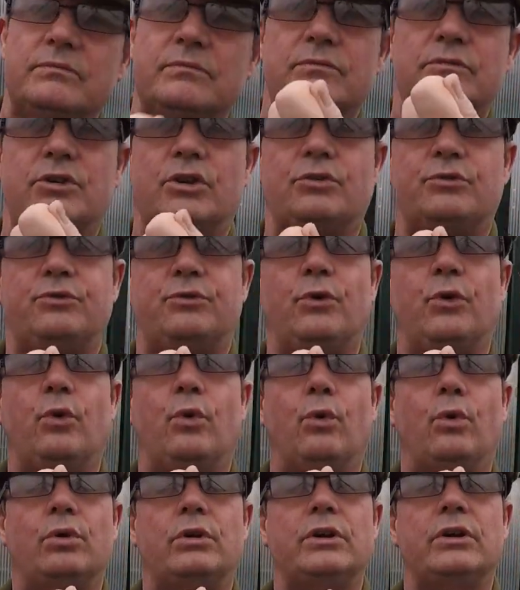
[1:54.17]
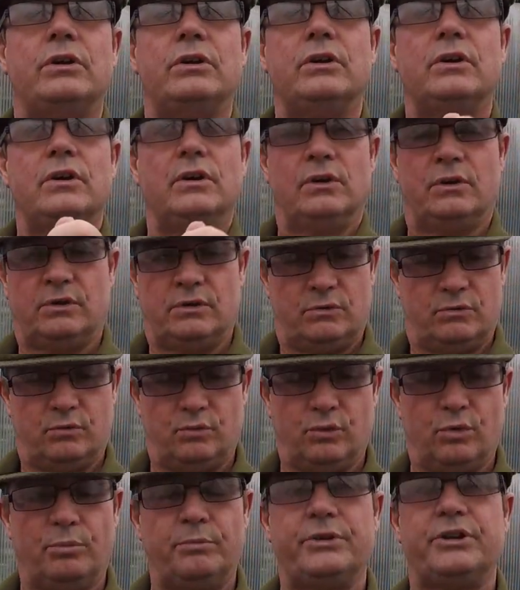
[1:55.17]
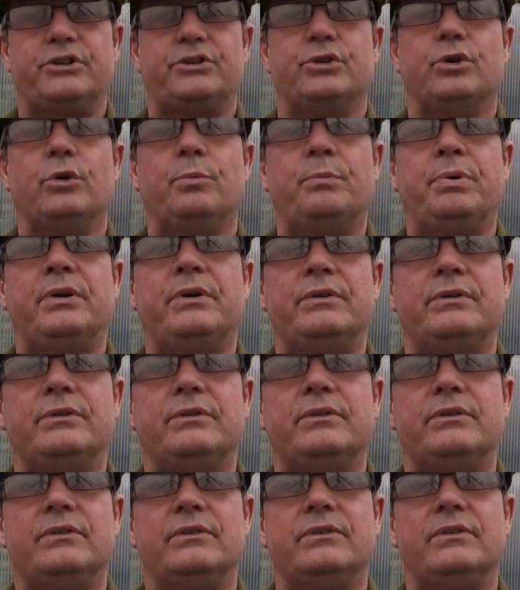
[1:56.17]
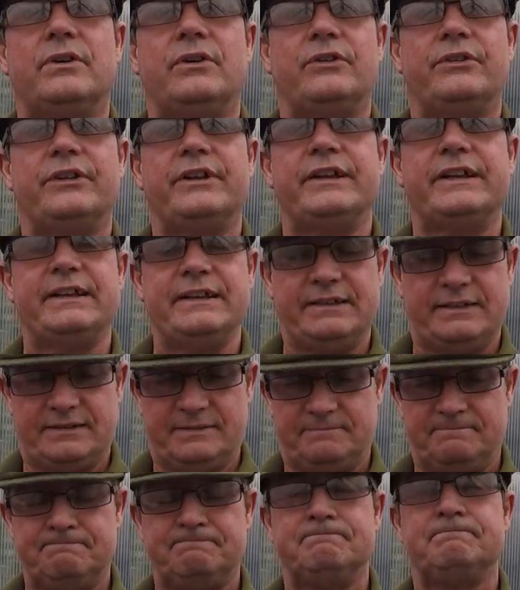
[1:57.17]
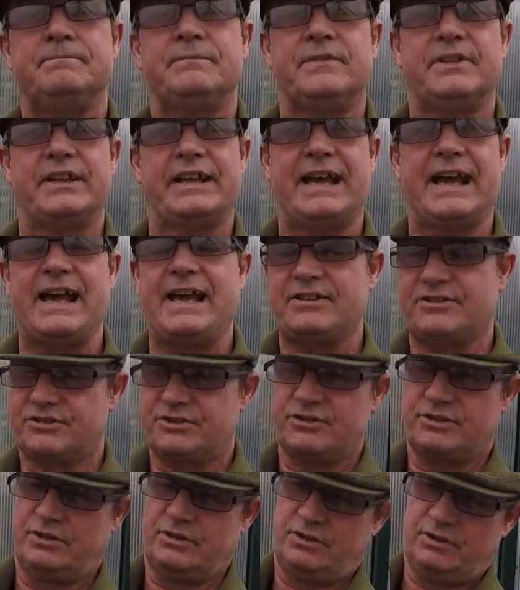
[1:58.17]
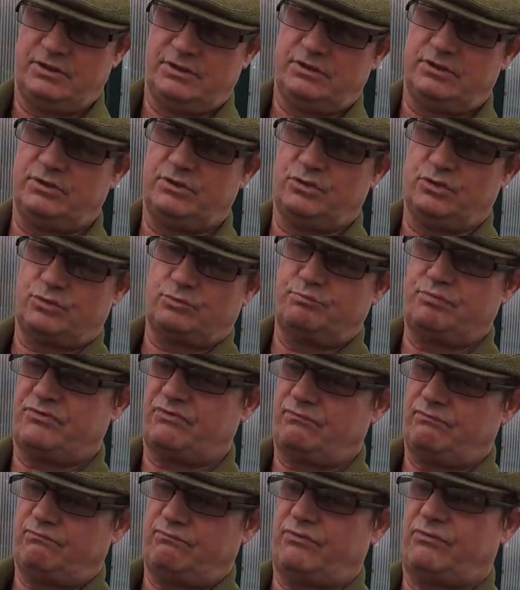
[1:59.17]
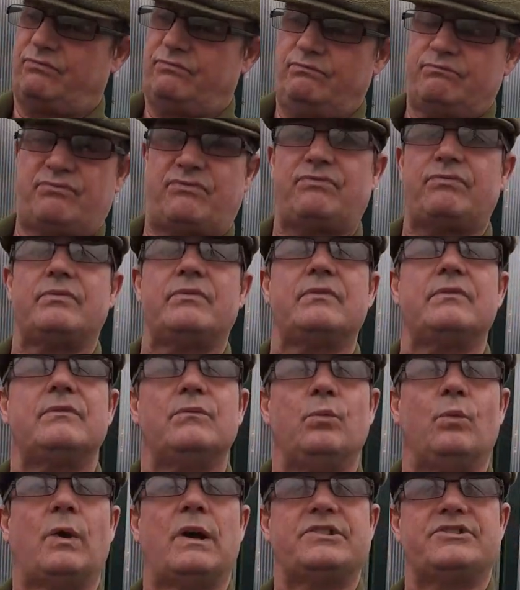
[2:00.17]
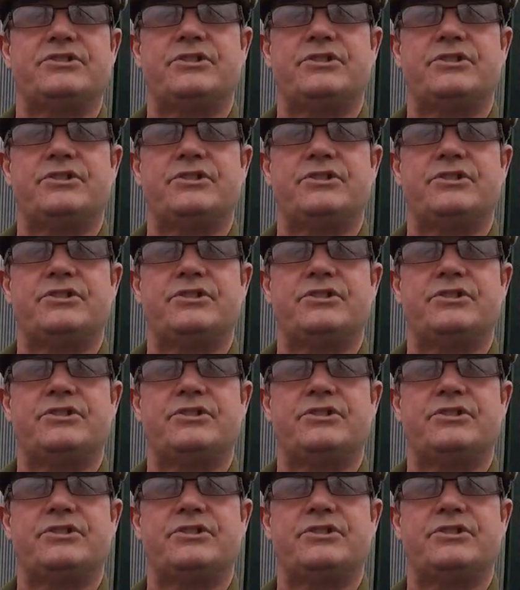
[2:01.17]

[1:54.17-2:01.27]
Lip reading: got a fork, warmed it up on the gas and just wazzed